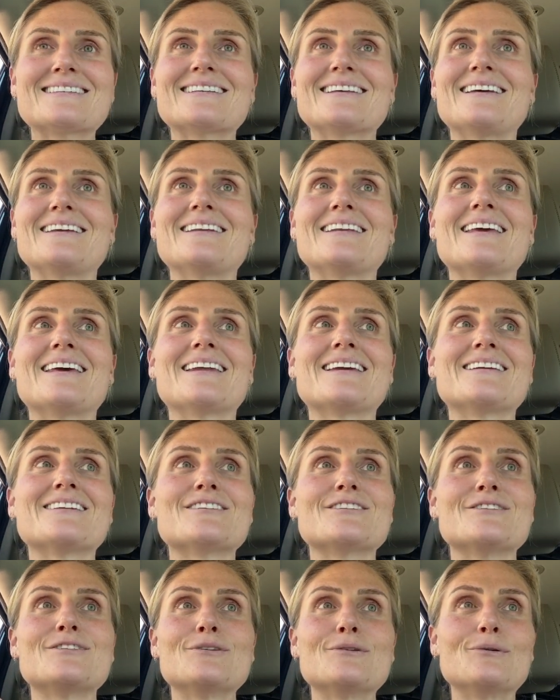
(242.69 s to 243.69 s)
and getting
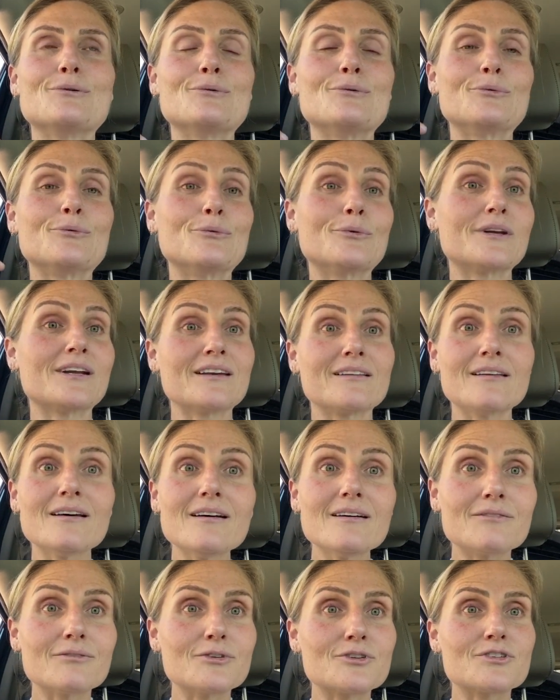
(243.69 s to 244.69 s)
to do what I
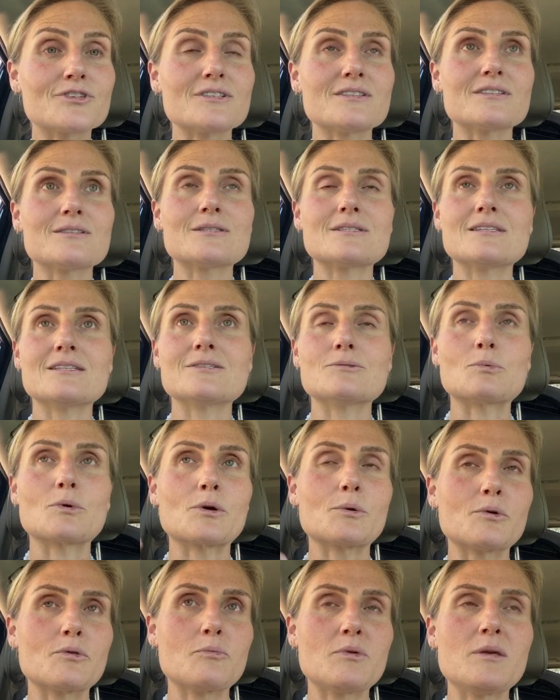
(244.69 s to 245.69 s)
love, which is
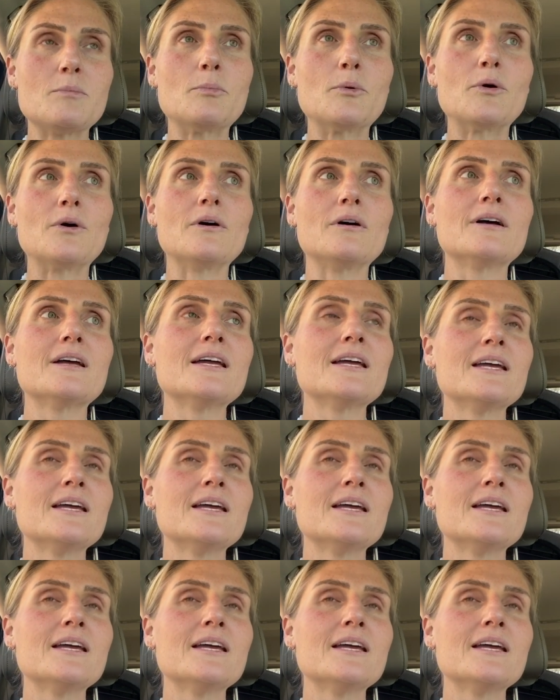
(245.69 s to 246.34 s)
work with people.